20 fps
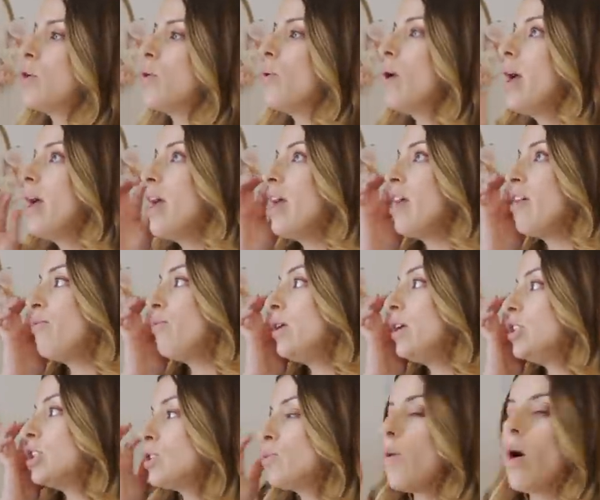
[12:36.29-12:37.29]
So if
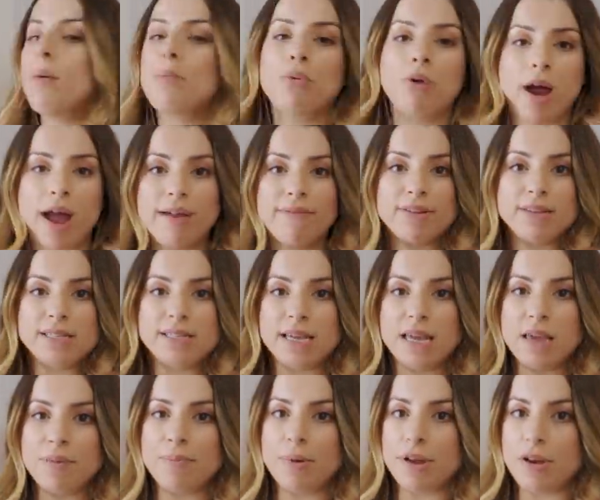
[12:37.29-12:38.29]
we just want
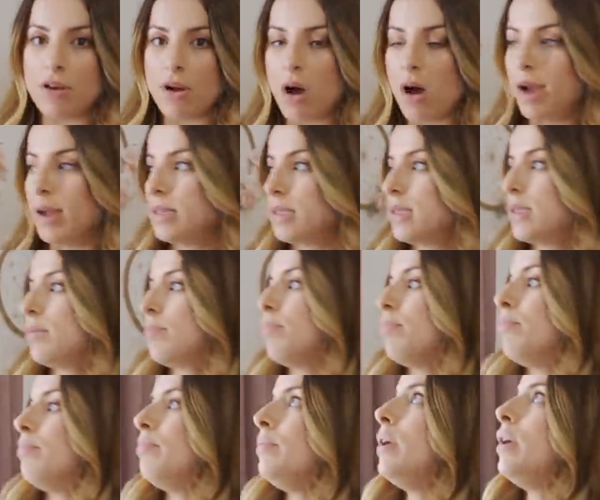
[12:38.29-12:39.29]
privacy, but not,
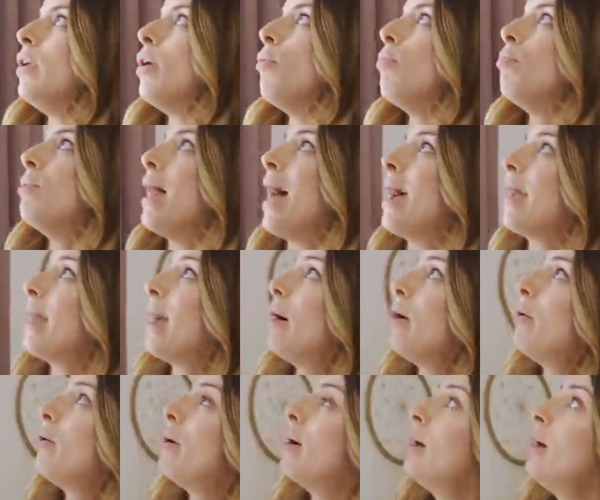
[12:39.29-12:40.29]
you know,
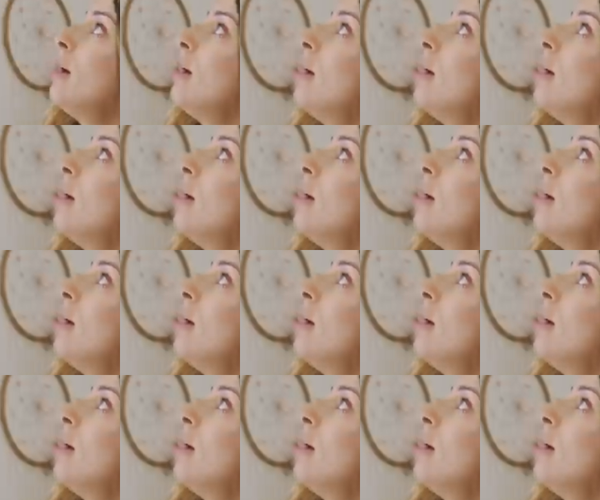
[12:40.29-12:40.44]
blackout,